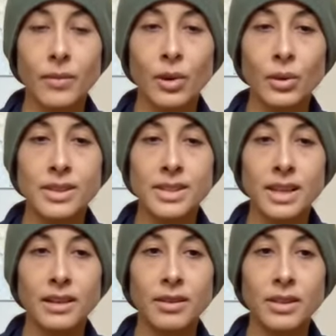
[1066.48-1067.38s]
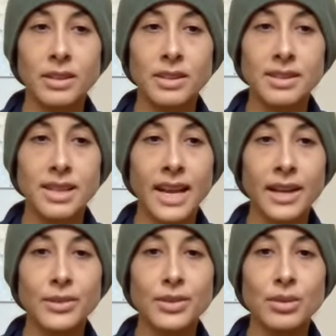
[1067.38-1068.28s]
Notice any of the
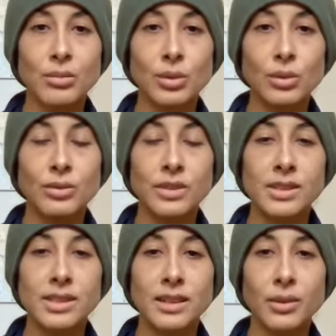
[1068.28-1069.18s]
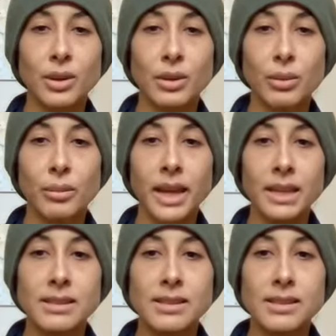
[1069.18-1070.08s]
desires to move and see if you can
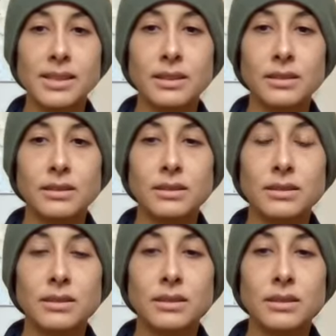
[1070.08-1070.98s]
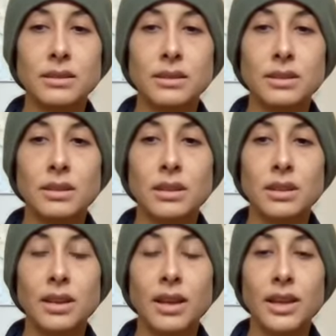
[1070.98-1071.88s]
remain still.
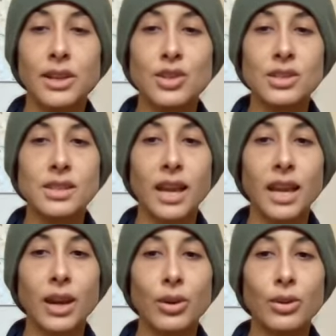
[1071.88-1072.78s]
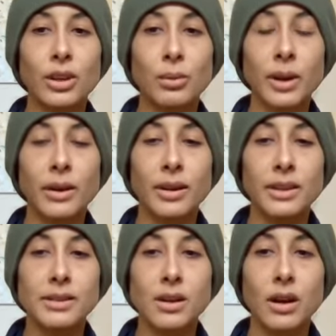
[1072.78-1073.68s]
And just anchor the
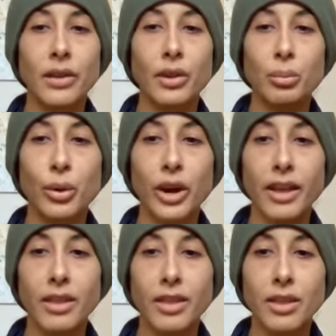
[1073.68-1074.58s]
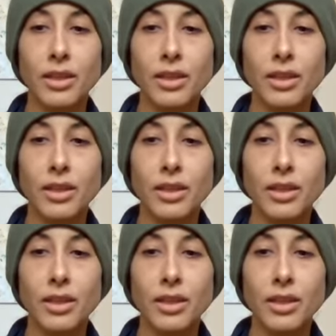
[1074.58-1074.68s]
awareness on the breath.